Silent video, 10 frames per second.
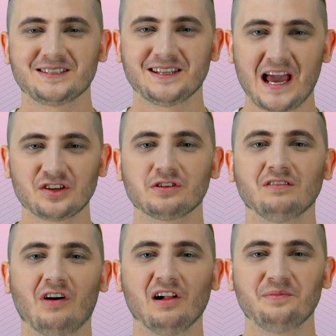is the natural
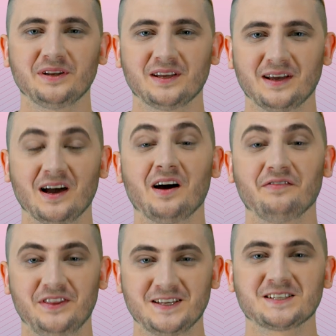evolution
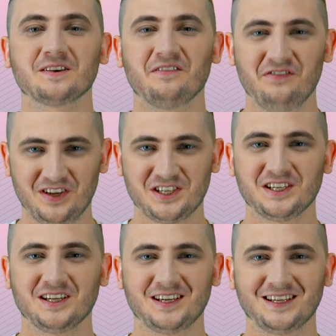of this vision.